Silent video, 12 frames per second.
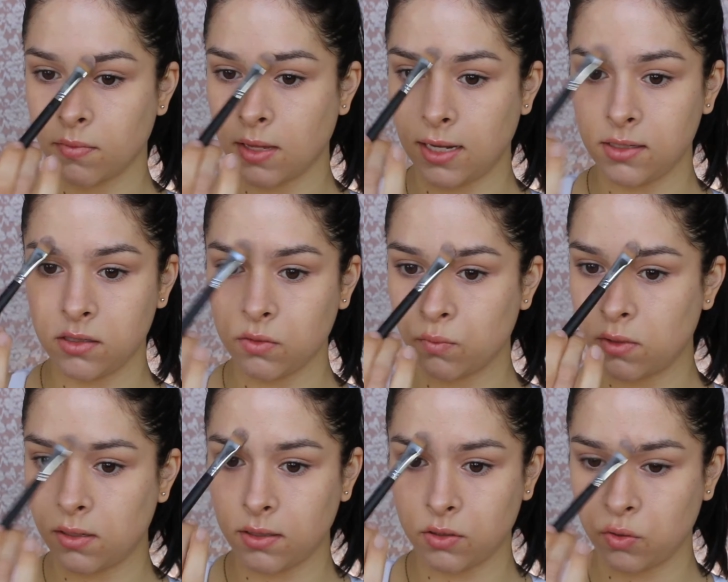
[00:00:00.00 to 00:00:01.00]
I just
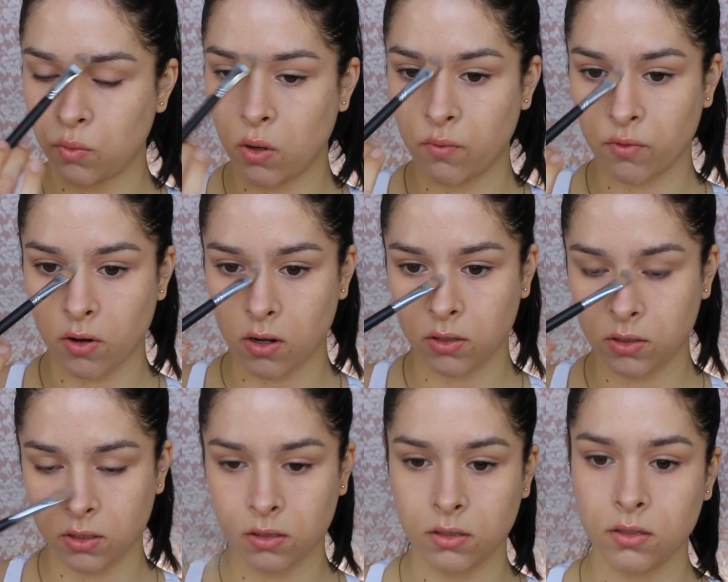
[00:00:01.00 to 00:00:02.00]
want it to overall
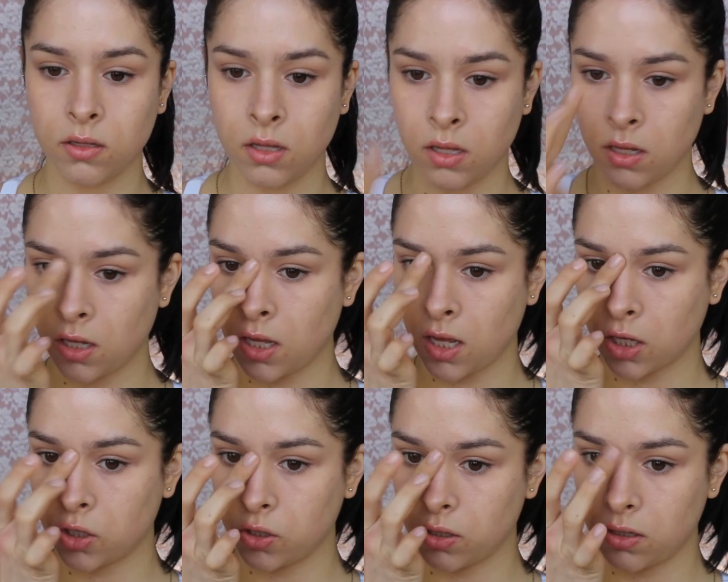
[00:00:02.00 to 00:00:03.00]
look
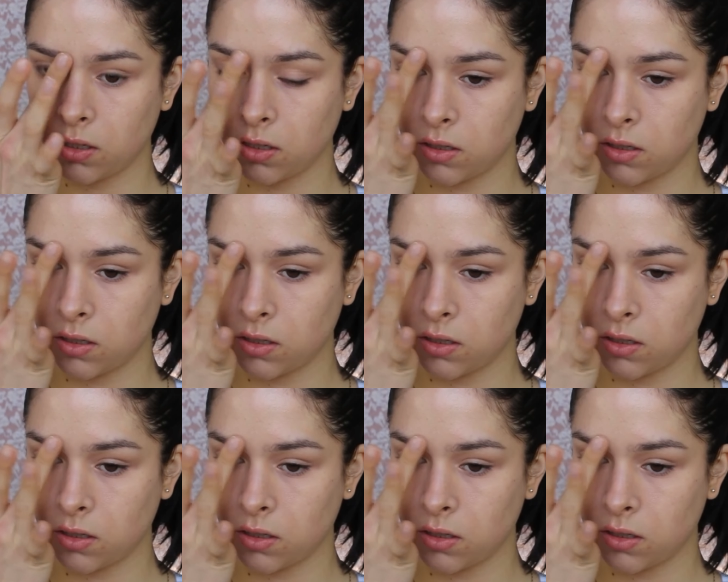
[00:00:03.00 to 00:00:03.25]
good.